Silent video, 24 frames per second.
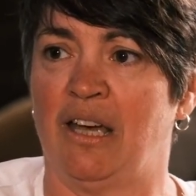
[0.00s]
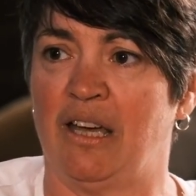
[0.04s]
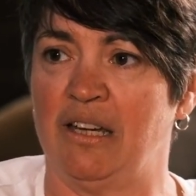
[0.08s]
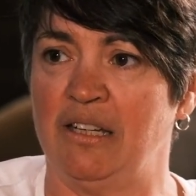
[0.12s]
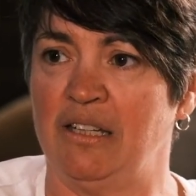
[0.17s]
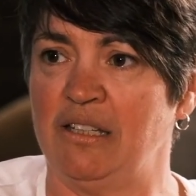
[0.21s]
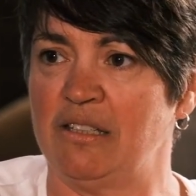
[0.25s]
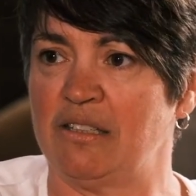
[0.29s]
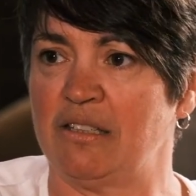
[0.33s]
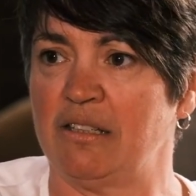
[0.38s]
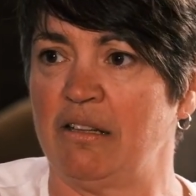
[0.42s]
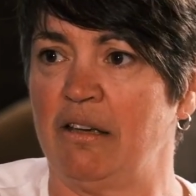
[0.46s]

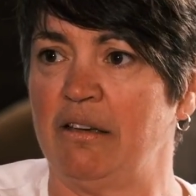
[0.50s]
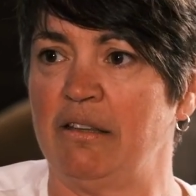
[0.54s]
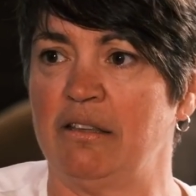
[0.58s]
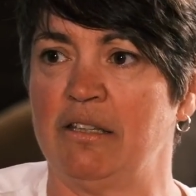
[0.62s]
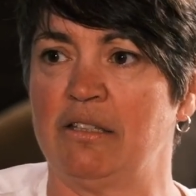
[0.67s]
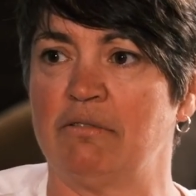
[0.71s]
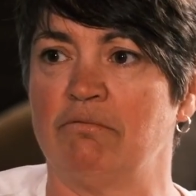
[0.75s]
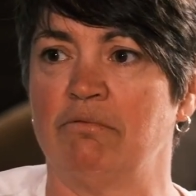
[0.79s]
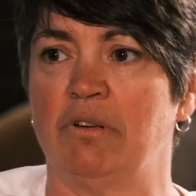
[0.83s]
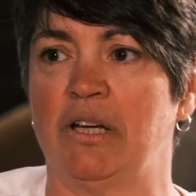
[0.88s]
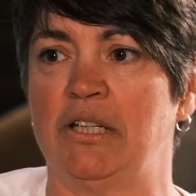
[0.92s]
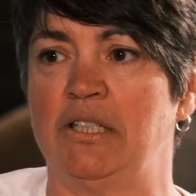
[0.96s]
and it's like
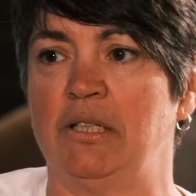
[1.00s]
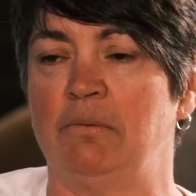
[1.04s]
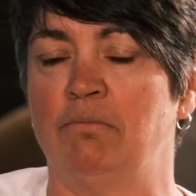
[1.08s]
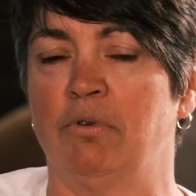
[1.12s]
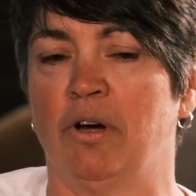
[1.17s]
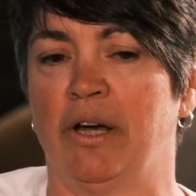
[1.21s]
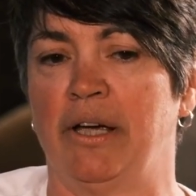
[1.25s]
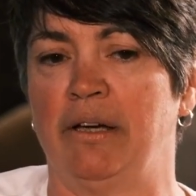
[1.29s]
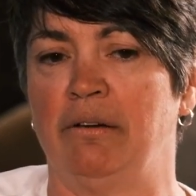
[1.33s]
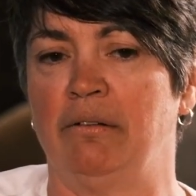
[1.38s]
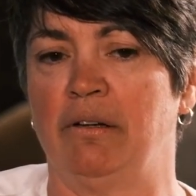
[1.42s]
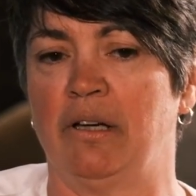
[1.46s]
this reddy
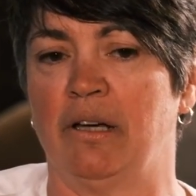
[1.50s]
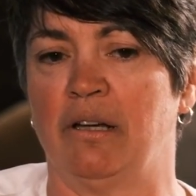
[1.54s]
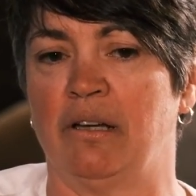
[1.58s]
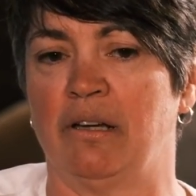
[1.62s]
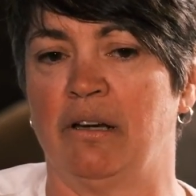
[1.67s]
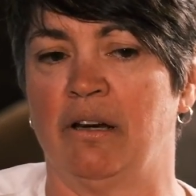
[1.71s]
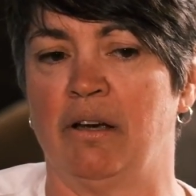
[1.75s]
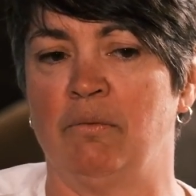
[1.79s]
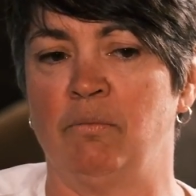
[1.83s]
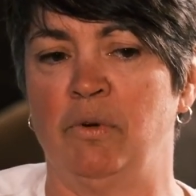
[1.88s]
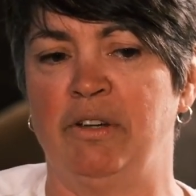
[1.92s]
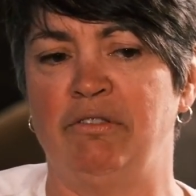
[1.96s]
brown
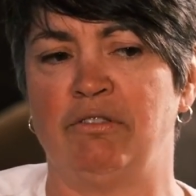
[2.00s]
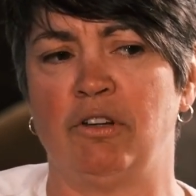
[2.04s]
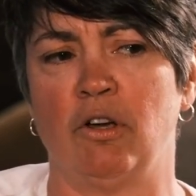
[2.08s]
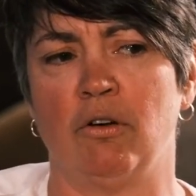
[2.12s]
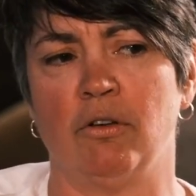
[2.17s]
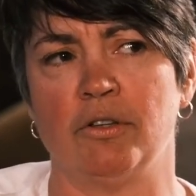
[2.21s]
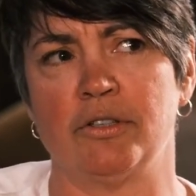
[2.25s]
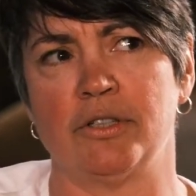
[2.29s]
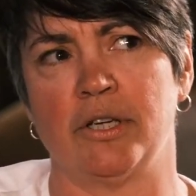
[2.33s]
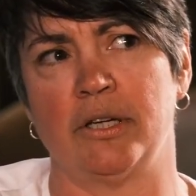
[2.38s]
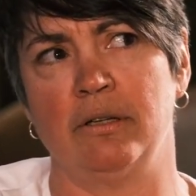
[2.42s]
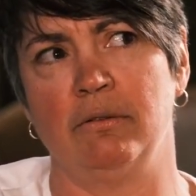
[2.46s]
colour, and we've
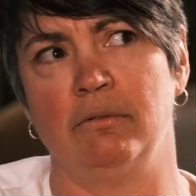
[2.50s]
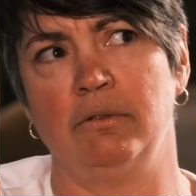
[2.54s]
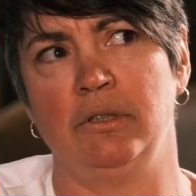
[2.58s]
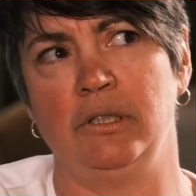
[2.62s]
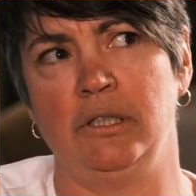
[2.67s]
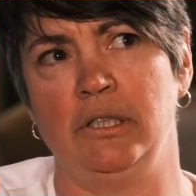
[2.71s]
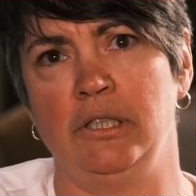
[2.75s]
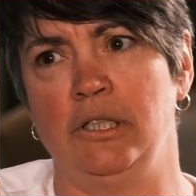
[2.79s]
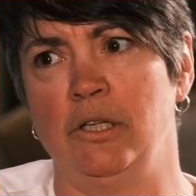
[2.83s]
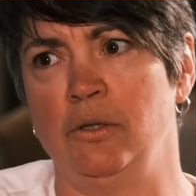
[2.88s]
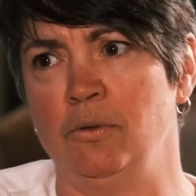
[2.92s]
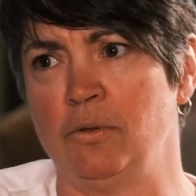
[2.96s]
got so
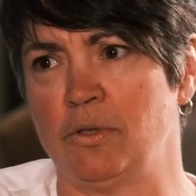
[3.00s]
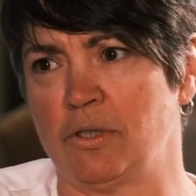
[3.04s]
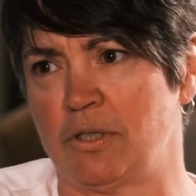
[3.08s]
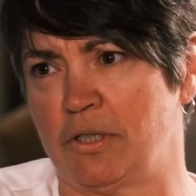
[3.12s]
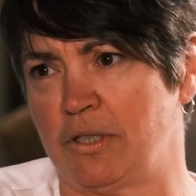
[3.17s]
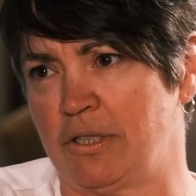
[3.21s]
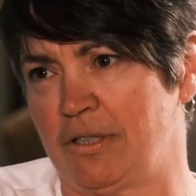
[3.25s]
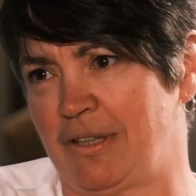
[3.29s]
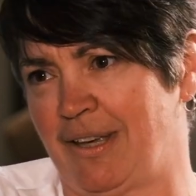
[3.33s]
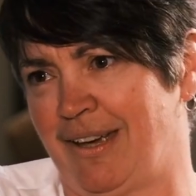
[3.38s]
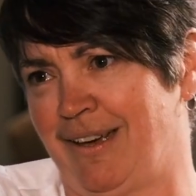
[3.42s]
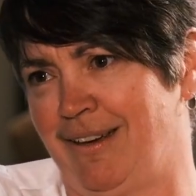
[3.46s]

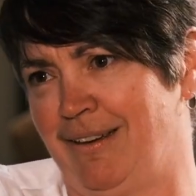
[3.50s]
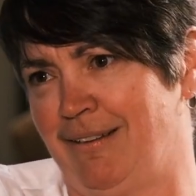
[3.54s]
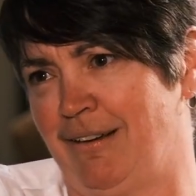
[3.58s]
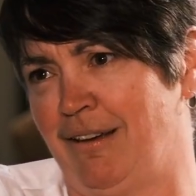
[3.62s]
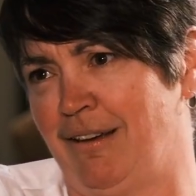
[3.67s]
used to that,